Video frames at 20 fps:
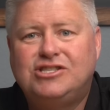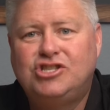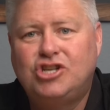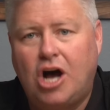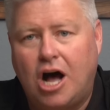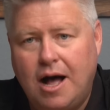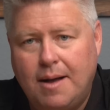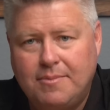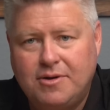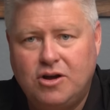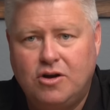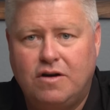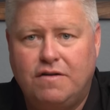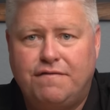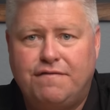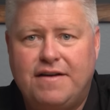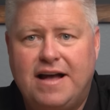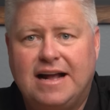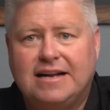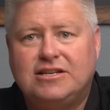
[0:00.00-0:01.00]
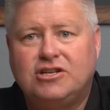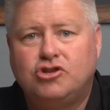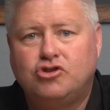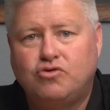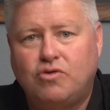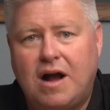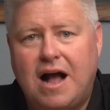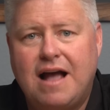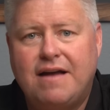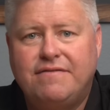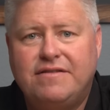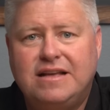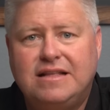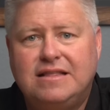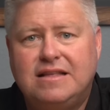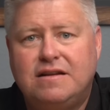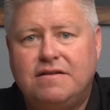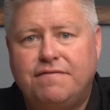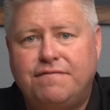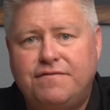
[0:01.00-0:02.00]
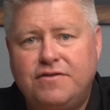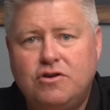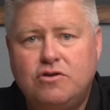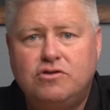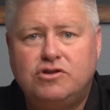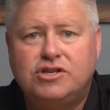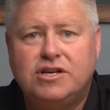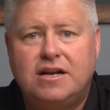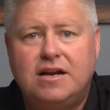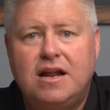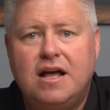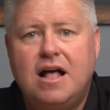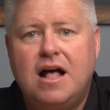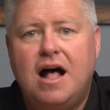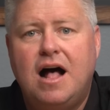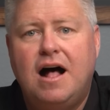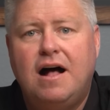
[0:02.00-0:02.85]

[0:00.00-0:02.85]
domino effect driving the diffusion